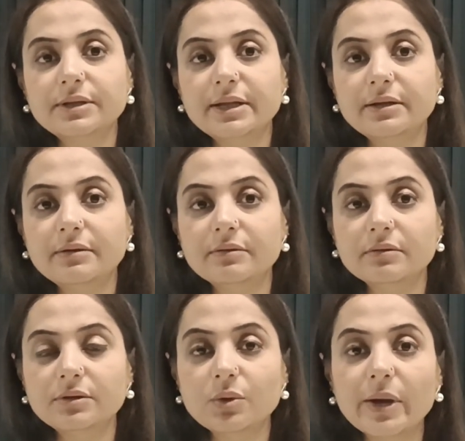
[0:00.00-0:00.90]
then
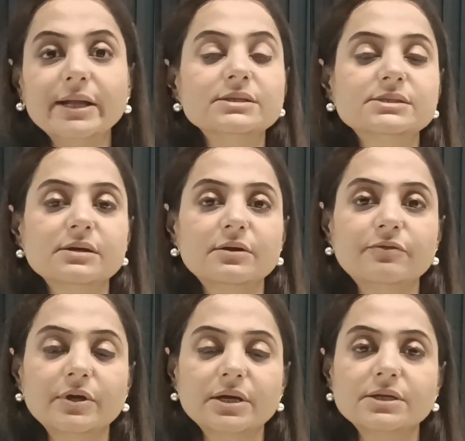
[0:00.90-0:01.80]
uh, your health
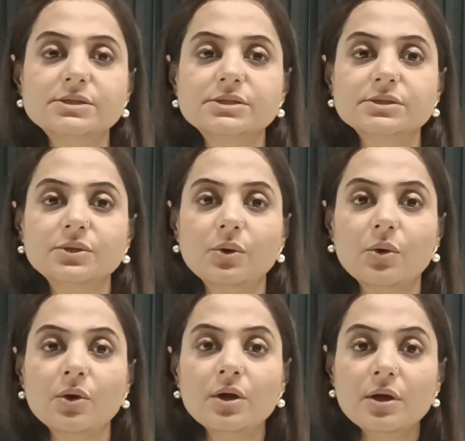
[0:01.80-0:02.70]
certificate,
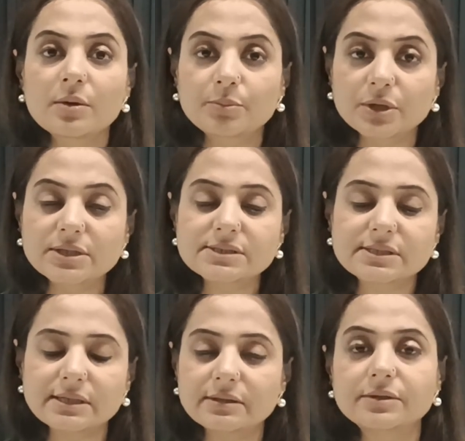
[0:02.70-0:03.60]
your
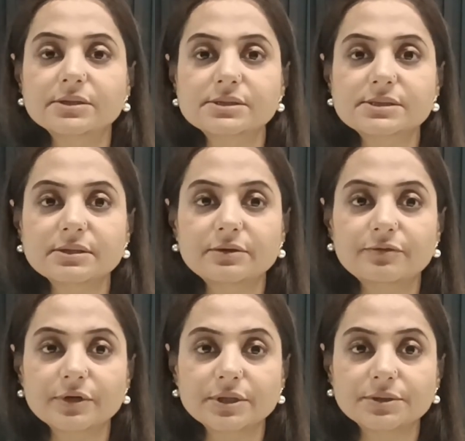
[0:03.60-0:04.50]
police clearance
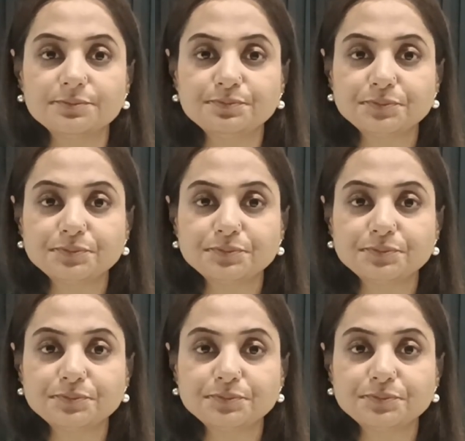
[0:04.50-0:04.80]
certificate.